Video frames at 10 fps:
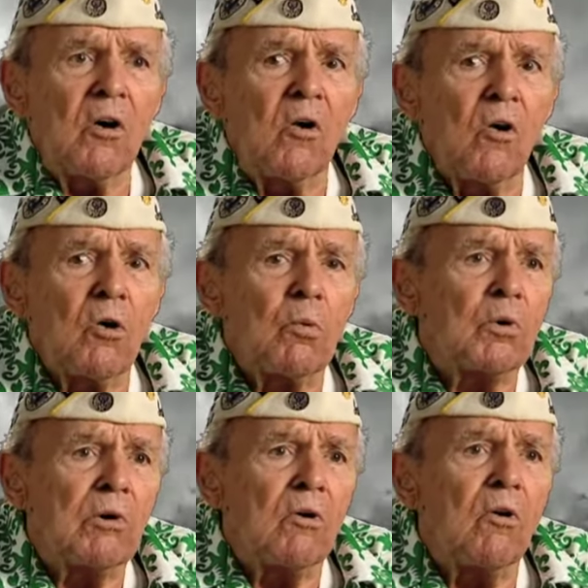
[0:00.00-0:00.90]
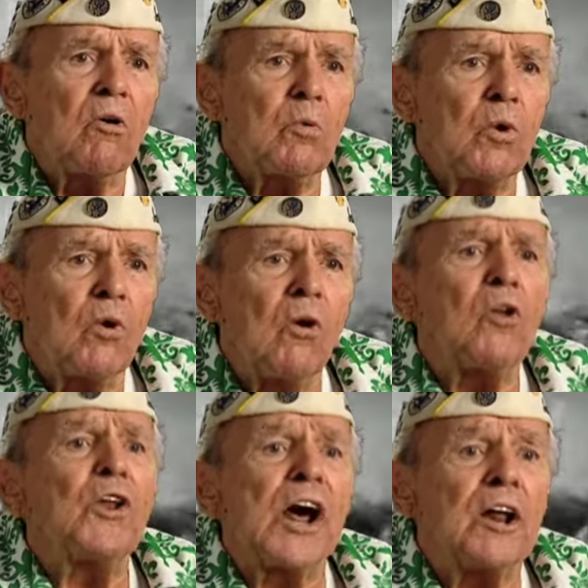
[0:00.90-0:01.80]
all were, all were,
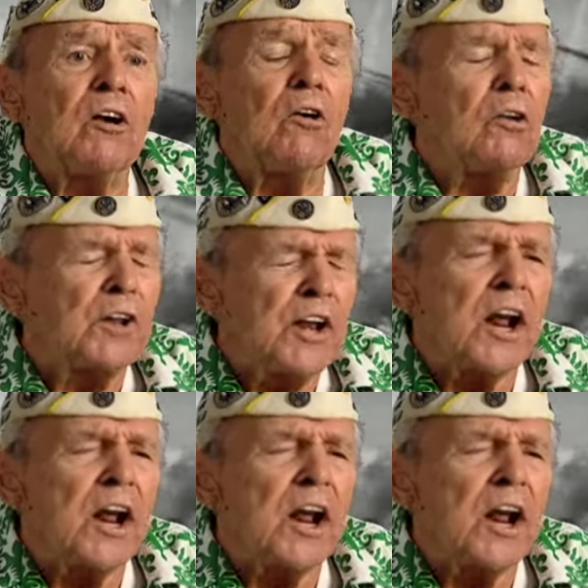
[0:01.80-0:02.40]
all not all did